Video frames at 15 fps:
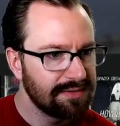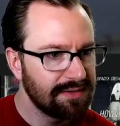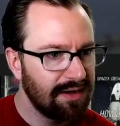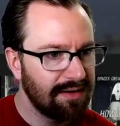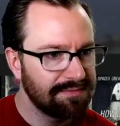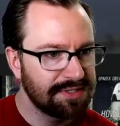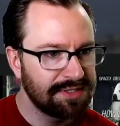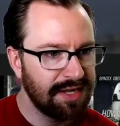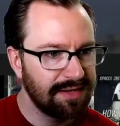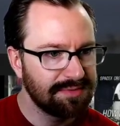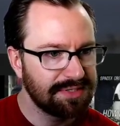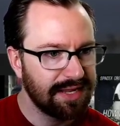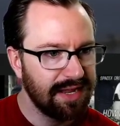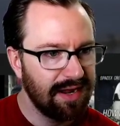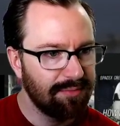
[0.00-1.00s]
oftentimes
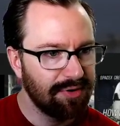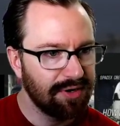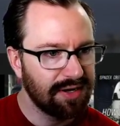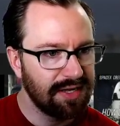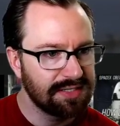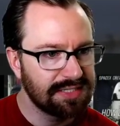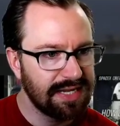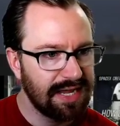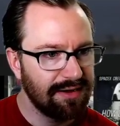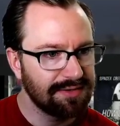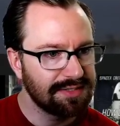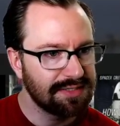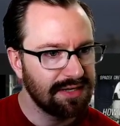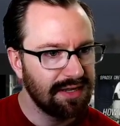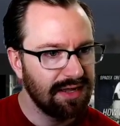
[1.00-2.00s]
the camera cuts
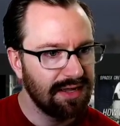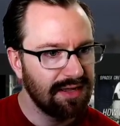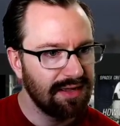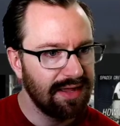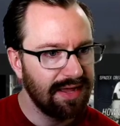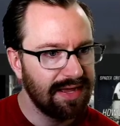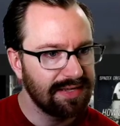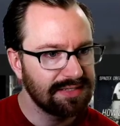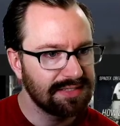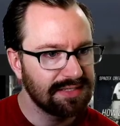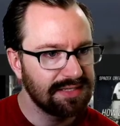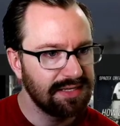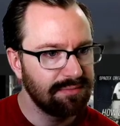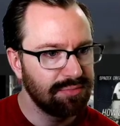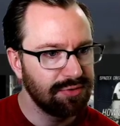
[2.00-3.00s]
out uh, as
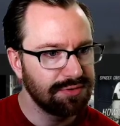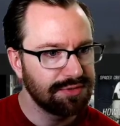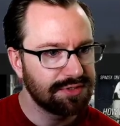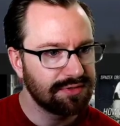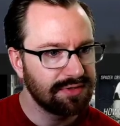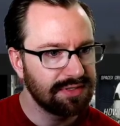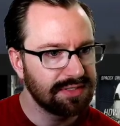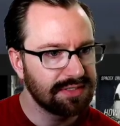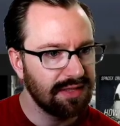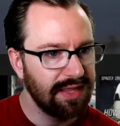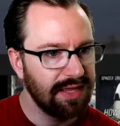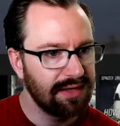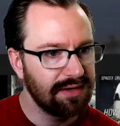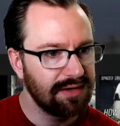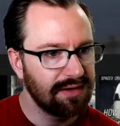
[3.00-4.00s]
the booster is
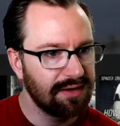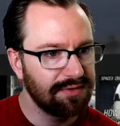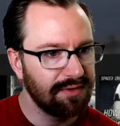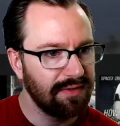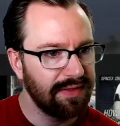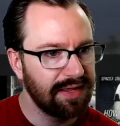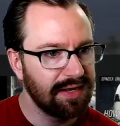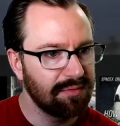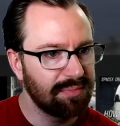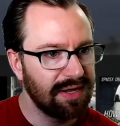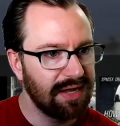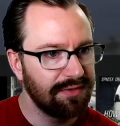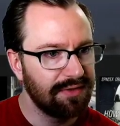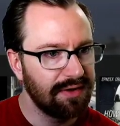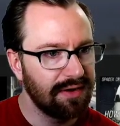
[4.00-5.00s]
landing on the landing
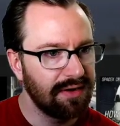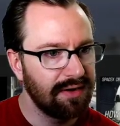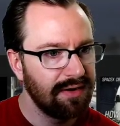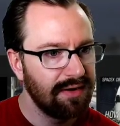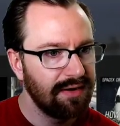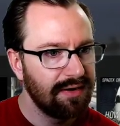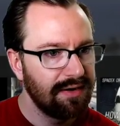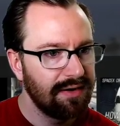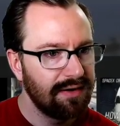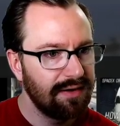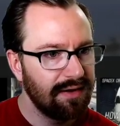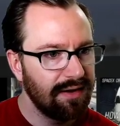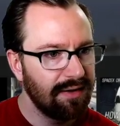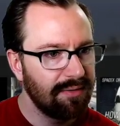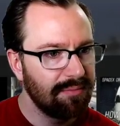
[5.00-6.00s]
pad there.
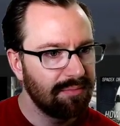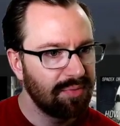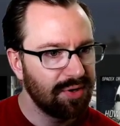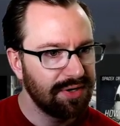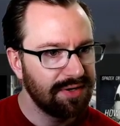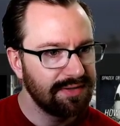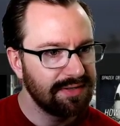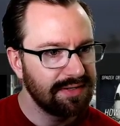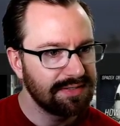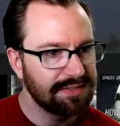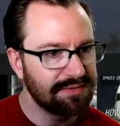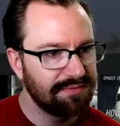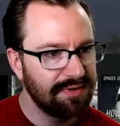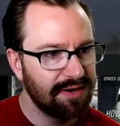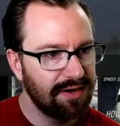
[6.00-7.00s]
Um, but it is a
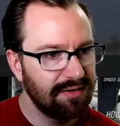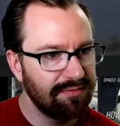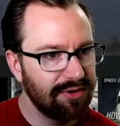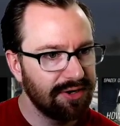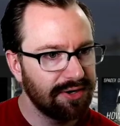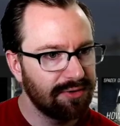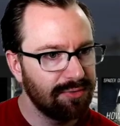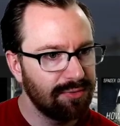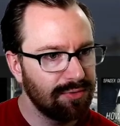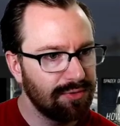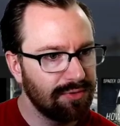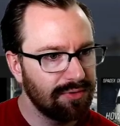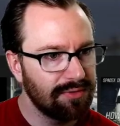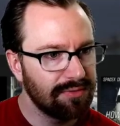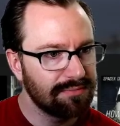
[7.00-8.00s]
very, very
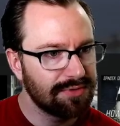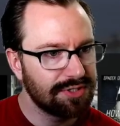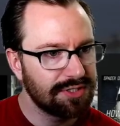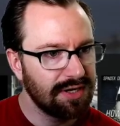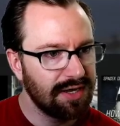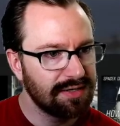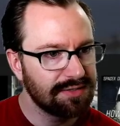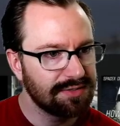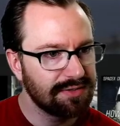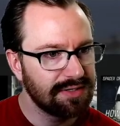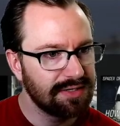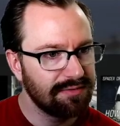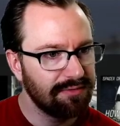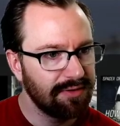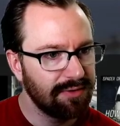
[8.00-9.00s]
cool shot, so I
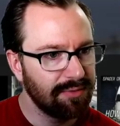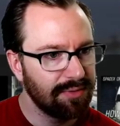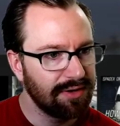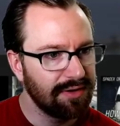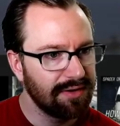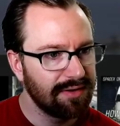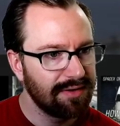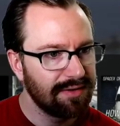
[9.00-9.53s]
definitely want to